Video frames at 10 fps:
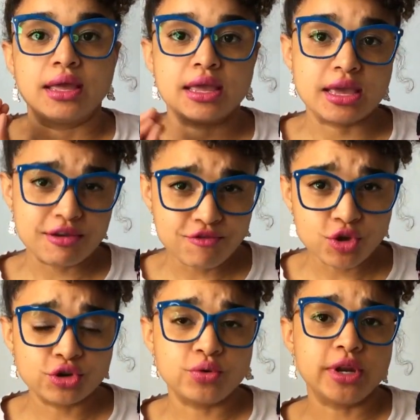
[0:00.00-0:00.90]
If
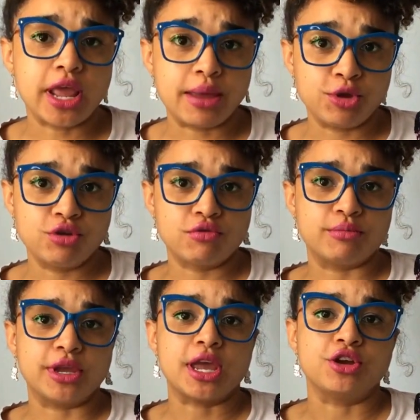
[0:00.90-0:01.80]
you're doing
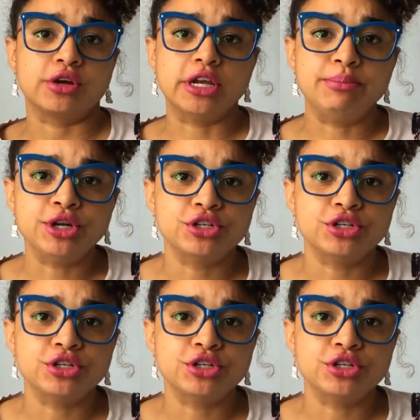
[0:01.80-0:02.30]
amigurumi and you're keeping your